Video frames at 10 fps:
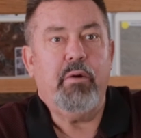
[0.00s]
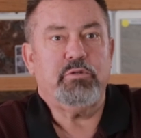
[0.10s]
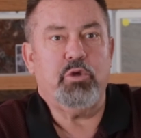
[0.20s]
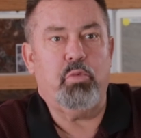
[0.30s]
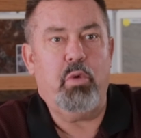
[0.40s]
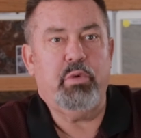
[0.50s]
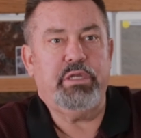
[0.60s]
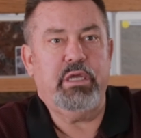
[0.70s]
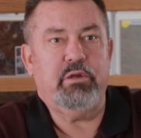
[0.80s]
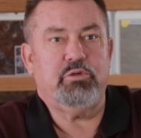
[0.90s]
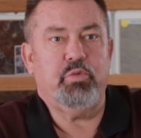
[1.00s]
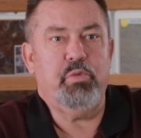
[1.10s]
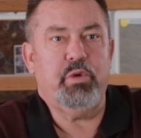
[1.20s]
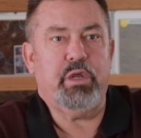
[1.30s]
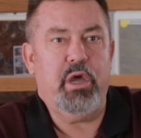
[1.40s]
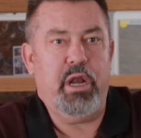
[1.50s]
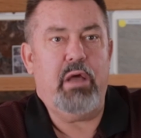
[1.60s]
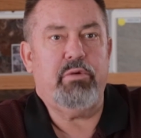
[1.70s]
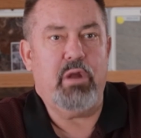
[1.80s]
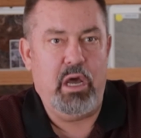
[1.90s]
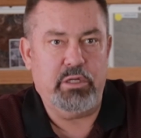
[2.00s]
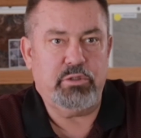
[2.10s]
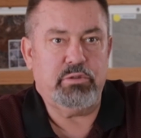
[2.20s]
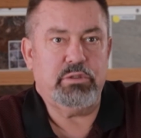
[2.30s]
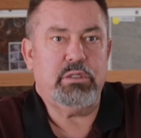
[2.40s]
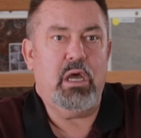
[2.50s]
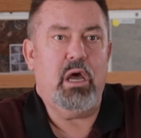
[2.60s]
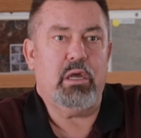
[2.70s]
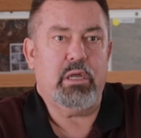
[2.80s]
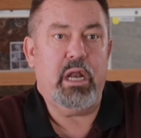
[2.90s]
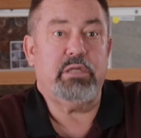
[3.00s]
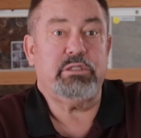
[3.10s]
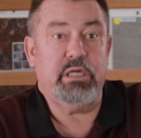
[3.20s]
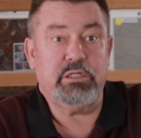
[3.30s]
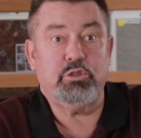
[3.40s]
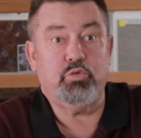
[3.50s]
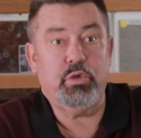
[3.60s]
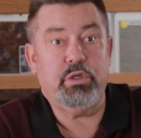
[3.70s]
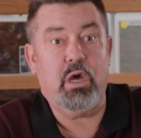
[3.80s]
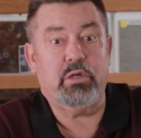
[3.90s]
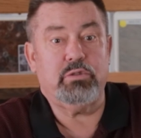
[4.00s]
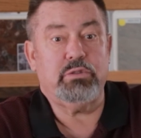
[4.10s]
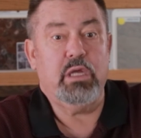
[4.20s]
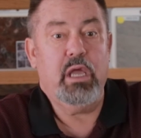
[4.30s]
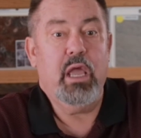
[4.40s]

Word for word: So what we did is we would cut out nodules, uh, cut out sections with nodules,